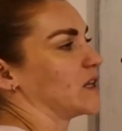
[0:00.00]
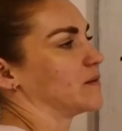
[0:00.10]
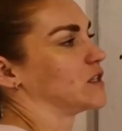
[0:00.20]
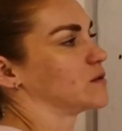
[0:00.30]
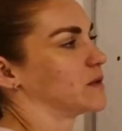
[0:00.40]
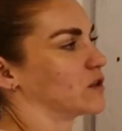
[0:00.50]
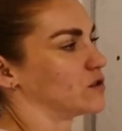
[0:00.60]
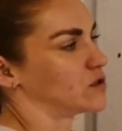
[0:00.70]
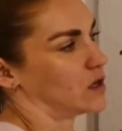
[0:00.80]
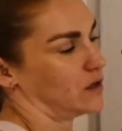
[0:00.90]
elements,
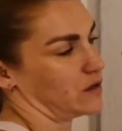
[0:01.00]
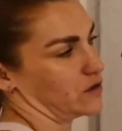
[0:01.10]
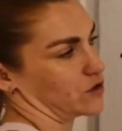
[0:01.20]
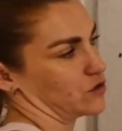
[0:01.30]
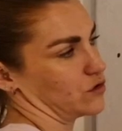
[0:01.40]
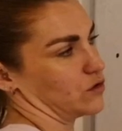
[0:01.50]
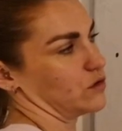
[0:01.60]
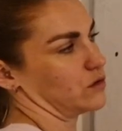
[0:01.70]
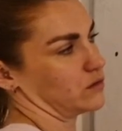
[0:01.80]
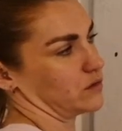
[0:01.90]
because there's no,